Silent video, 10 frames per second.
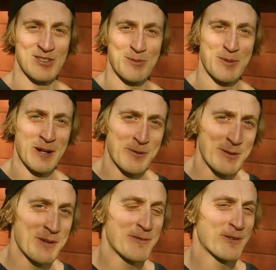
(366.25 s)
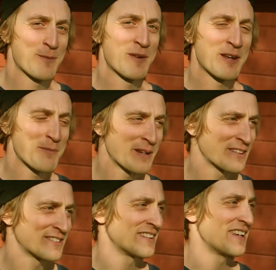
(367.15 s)
to bear with me for a minute,
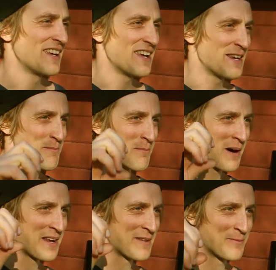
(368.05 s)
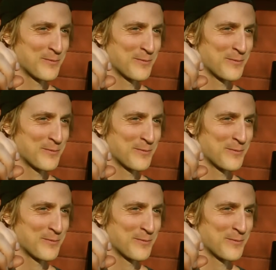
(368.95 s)
because it might